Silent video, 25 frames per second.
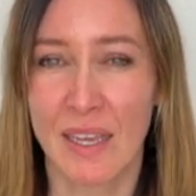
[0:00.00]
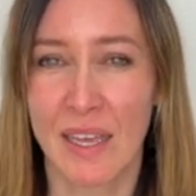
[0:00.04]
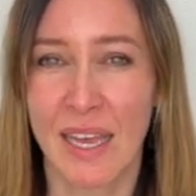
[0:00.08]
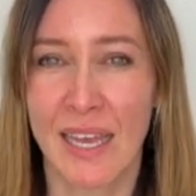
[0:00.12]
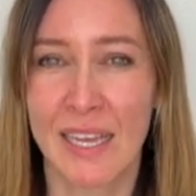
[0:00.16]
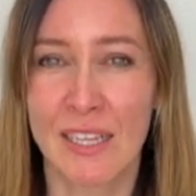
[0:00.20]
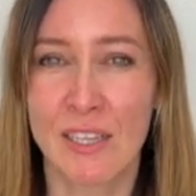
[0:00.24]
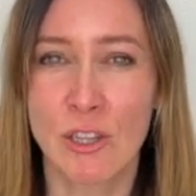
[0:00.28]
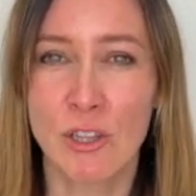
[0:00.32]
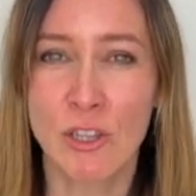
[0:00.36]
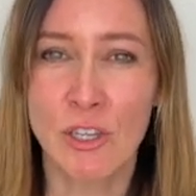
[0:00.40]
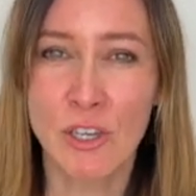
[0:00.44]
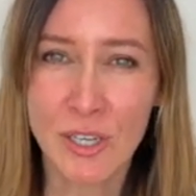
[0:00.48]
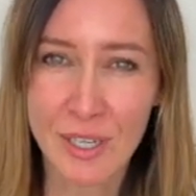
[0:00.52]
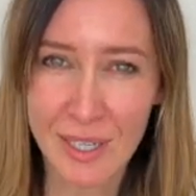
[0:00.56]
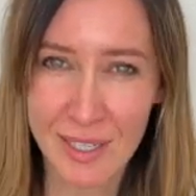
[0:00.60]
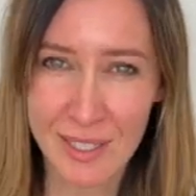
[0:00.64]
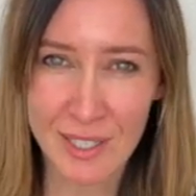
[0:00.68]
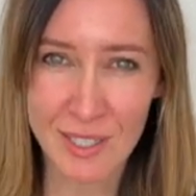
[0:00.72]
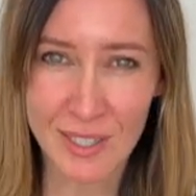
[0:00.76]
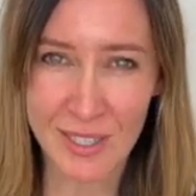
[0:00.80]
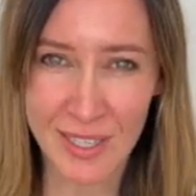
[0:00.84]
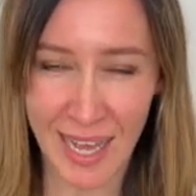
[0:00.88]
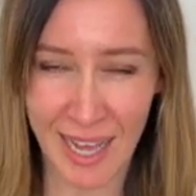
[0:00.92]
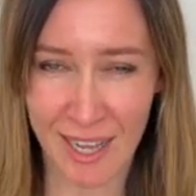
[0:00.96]
and look
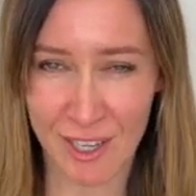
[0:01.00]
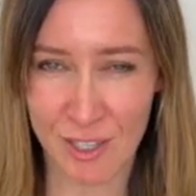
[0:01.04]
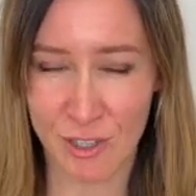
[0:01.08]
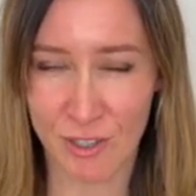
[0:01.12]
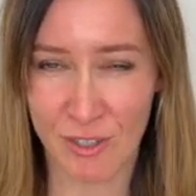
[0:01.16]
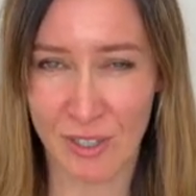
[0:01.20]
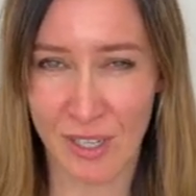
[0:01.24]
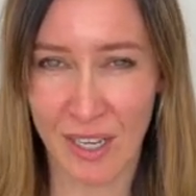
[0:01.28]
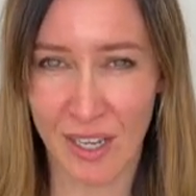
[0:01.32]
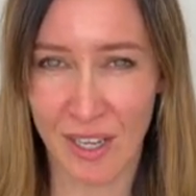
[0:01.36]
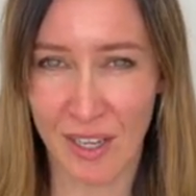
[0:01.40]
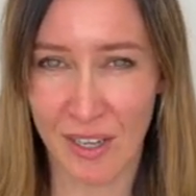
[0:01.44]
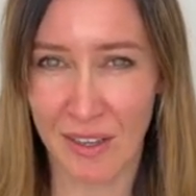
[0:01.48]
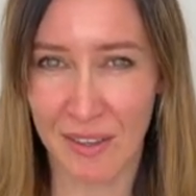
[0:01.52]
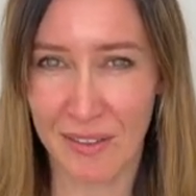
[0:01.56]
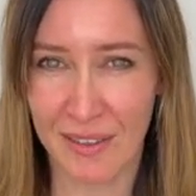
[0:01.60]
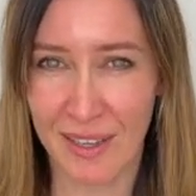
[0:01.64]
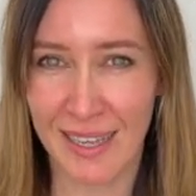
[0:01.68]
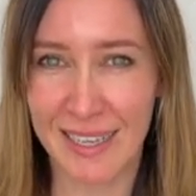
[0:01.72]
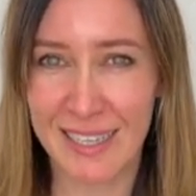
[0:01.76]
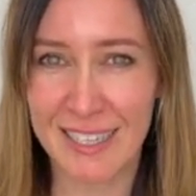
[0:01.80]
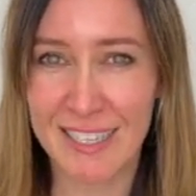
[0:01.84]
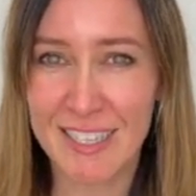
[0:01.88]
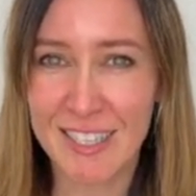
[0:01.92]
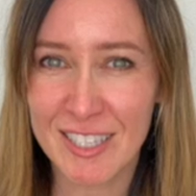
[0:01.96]
into natural health
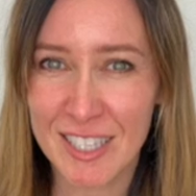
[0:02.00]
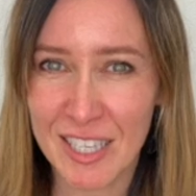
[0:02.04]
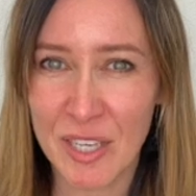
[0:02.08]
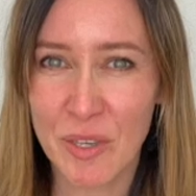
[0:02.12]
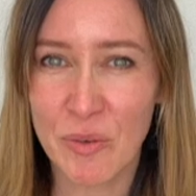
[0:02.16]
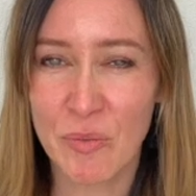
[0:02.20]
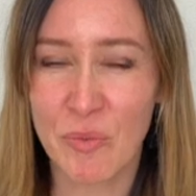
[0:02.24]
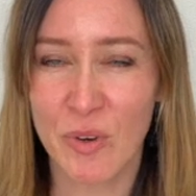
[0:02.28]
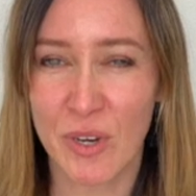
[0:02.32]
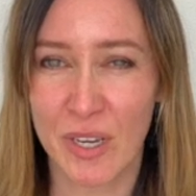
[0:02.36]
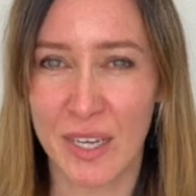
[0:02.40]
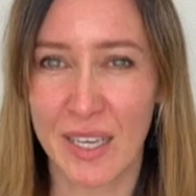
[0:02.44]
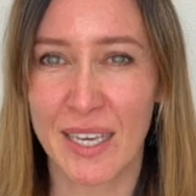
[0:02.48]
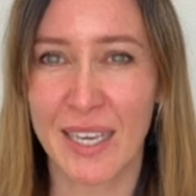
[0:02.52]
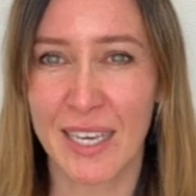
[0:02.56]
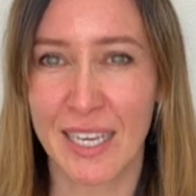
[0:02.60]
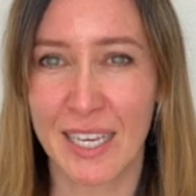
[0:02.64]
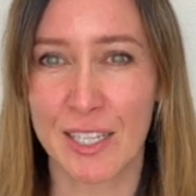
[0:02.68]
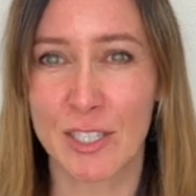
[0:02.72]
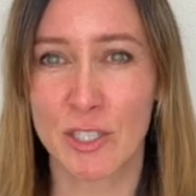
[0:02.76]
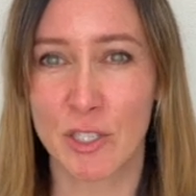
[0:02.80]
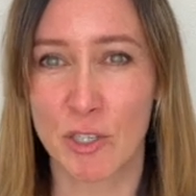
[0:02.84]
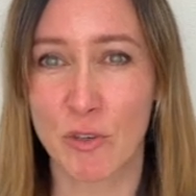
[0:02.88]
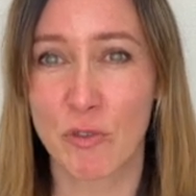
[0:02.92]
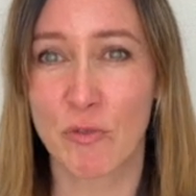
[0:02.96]
and see what it
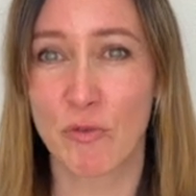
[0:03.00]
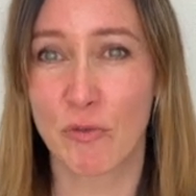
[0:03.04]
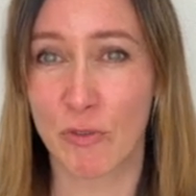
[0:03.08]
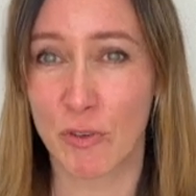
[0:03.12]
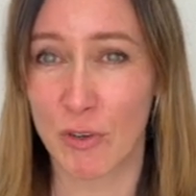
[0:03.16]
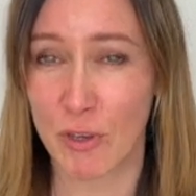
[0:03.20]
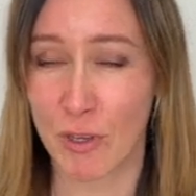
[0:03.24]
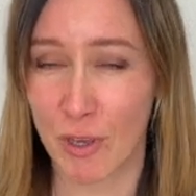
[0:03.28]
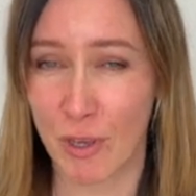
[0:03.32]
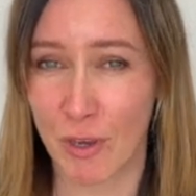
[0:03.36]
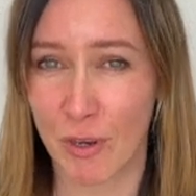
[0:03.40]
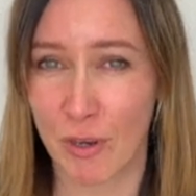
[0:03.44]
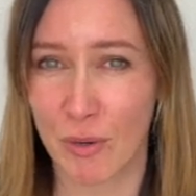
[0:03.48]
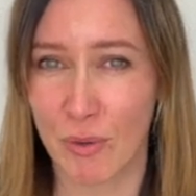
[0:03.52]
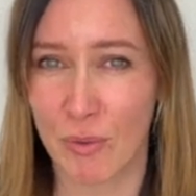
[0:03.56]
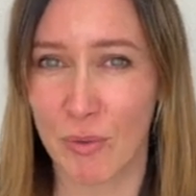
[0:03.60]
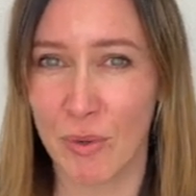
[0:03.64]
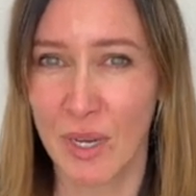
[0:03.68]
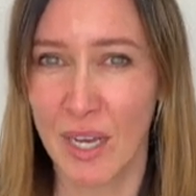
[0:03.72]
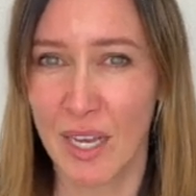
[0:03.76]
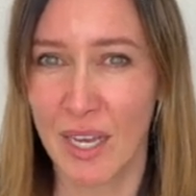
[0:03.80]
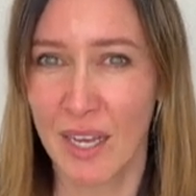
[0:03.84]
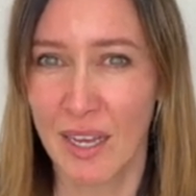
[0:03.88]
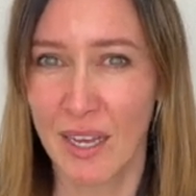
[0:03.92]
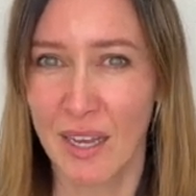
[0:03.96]
could do for
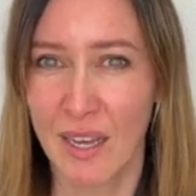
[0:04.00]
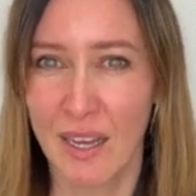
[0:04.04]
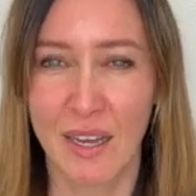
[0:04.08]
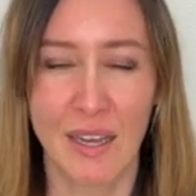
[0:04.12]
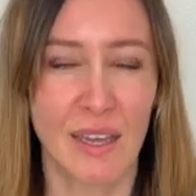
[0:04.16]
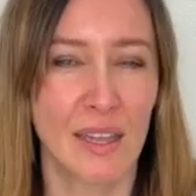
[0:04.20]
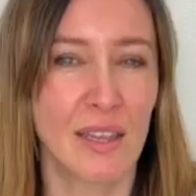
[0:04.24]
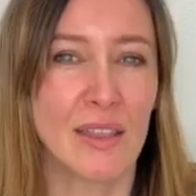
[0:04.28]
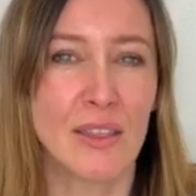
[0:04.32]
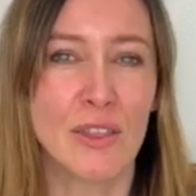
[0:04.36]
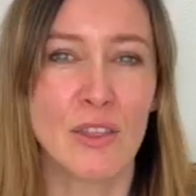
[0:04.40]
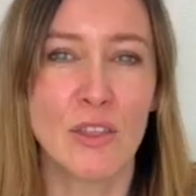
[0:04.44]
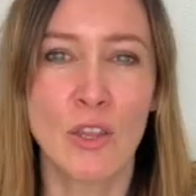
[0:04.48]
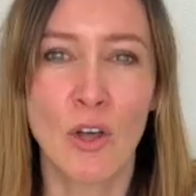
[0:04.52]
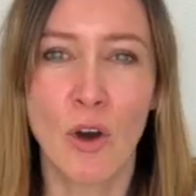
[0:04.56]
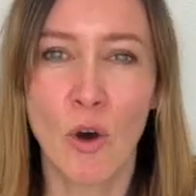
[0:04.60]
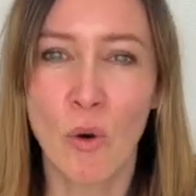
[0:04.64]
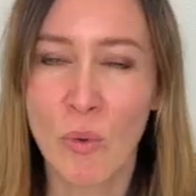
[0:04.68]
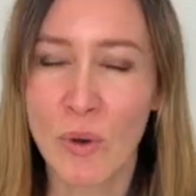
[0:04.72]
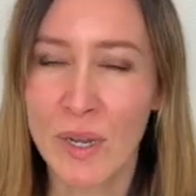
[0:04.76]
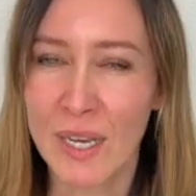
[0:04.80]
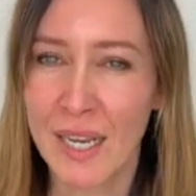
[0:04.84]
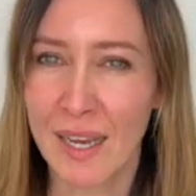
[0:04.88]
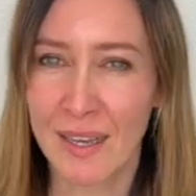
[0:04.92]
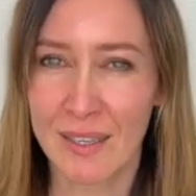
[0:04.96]
you, no
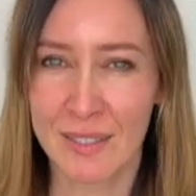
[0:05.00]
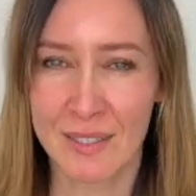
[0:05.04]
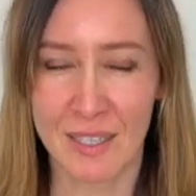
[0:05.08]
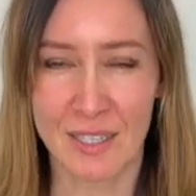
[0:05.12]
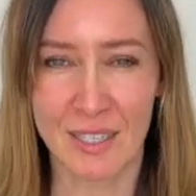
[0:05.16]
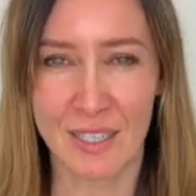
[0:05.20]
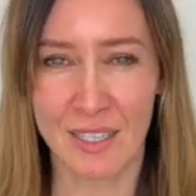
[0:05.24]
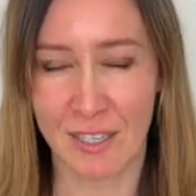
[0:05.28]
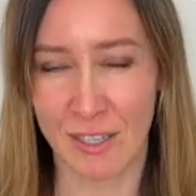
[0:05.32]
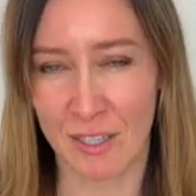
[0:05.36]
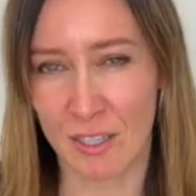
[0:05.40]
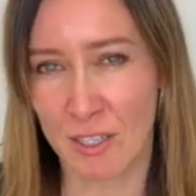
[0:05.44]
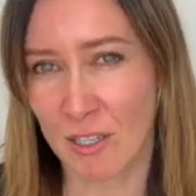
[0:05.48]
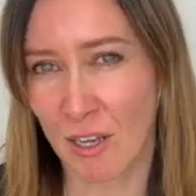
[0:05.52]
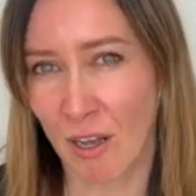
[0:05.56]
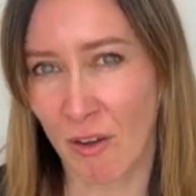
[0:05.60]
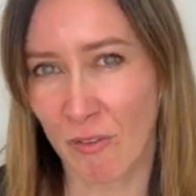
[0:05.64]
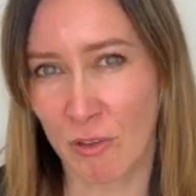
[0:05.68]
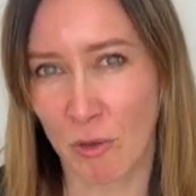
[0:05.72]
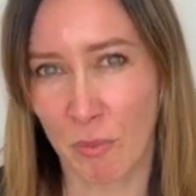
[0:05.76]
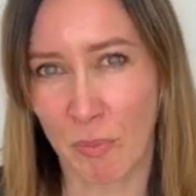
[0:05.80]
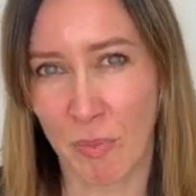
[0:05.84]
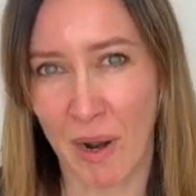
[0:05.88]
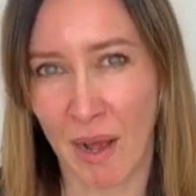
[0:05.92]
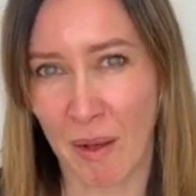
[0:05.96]
one else is gonna solve
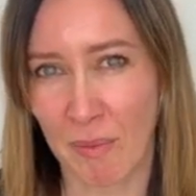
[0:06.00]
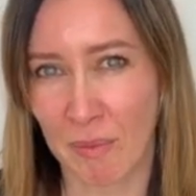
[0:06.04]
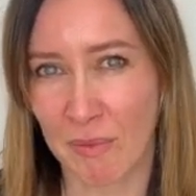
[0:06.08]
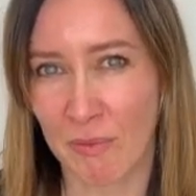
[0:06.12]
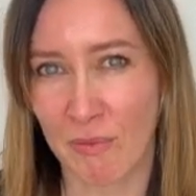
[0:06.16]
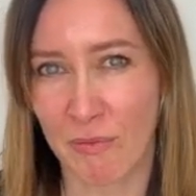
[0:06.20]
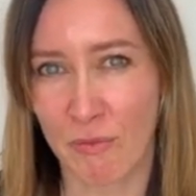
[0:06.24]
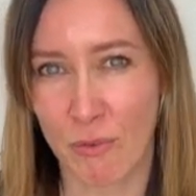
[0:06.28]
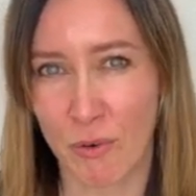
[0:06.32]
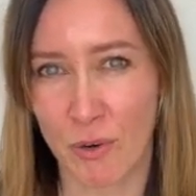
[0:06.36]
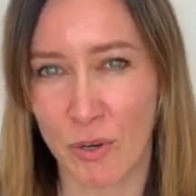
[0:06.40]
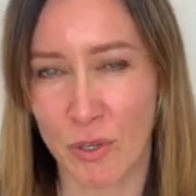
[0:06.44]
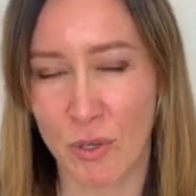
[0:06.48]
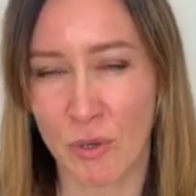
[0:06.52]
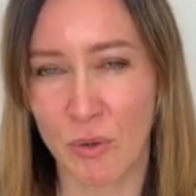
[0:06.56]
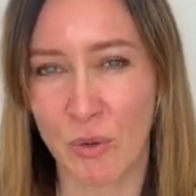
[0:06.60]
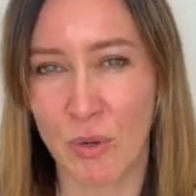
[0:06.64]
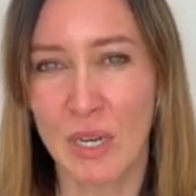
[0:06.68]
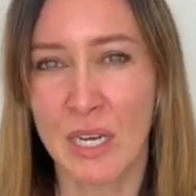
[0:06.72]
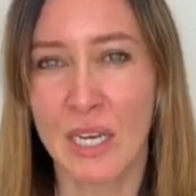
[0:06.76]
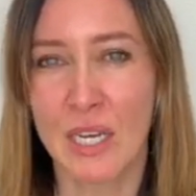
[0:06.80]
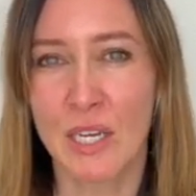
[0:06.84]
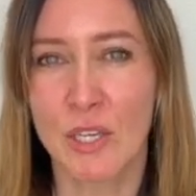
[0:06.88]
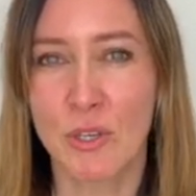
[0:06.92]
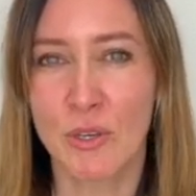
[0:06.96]
the problem for you.
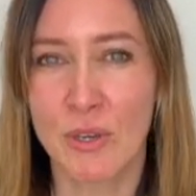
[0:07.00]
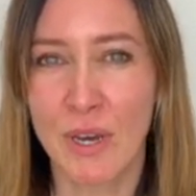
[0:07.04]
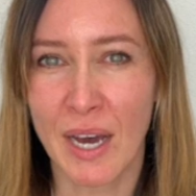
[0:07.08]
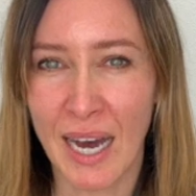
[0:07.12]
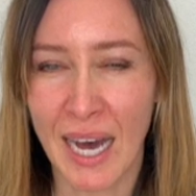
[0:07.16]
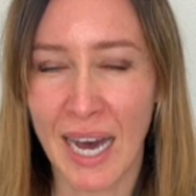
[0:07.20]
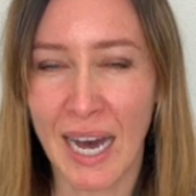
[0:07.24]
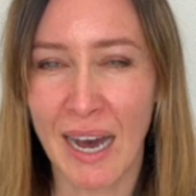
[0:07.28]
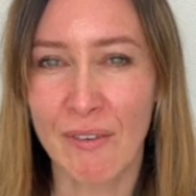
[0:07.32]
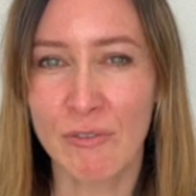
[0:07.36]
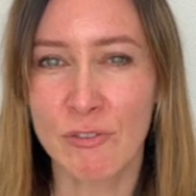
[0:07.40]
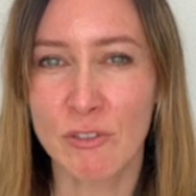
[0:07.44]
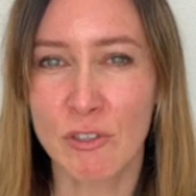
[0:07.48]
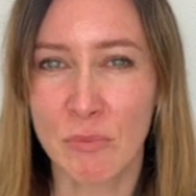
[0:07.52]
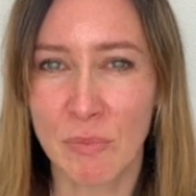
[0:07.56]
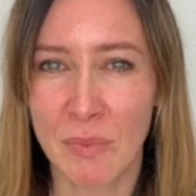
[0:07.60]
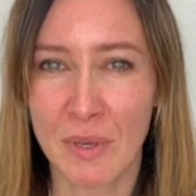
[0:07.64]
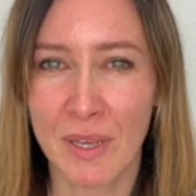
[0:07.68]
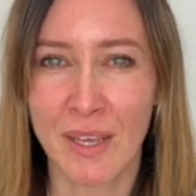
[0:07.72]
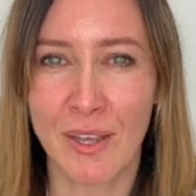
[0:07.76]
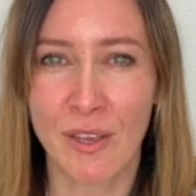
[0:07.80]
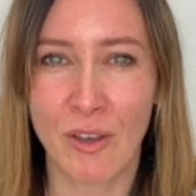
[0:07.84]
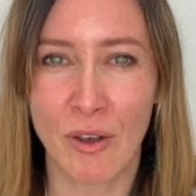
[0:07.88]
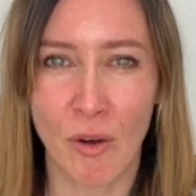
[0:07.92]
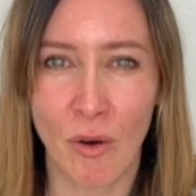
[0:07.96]
You have to be
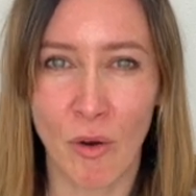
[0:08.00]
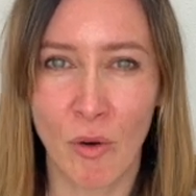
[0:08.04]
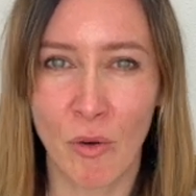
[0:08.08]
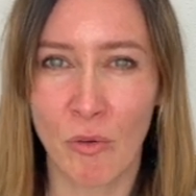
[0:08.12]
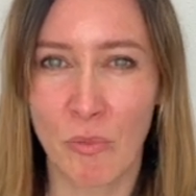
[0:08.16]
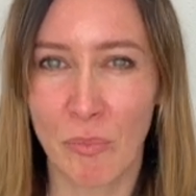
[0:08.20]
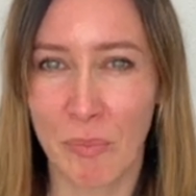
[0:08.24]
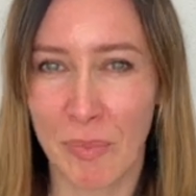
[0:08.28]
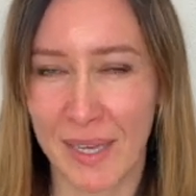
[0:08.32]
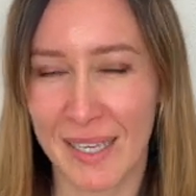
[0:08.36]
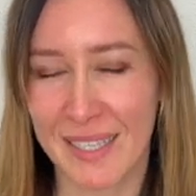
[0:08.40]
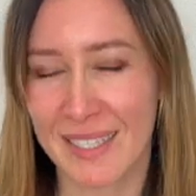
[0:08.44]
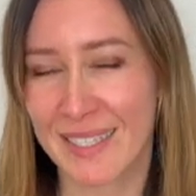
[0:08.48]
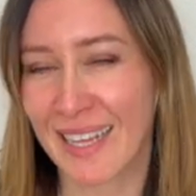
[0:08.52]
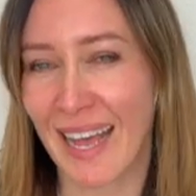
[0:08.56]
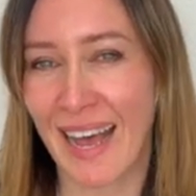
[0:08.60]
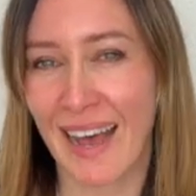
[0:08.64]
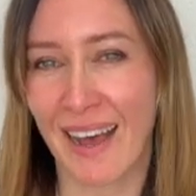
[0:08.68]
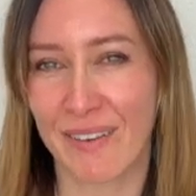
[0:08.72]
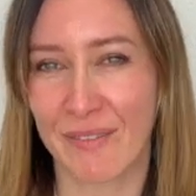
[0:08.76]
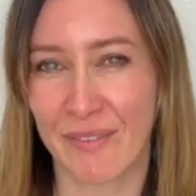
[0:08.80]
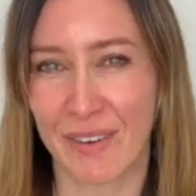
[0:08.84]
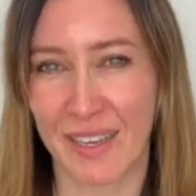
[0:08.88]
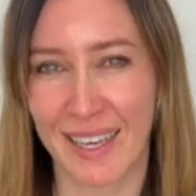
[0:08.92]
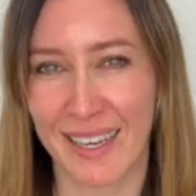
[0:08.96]
your own best
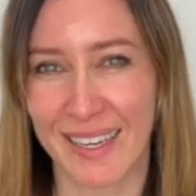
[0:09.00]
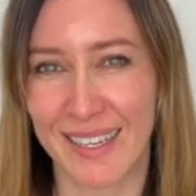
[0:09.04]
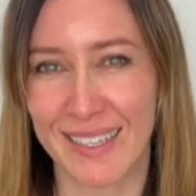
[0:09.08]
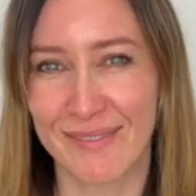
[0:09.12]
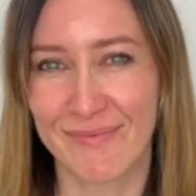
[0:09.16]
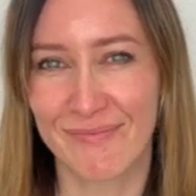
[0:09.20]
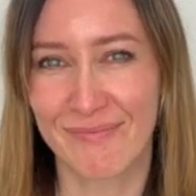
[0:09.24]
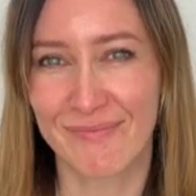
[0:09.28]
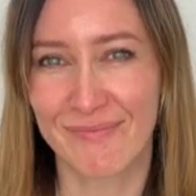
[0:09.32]
advocate.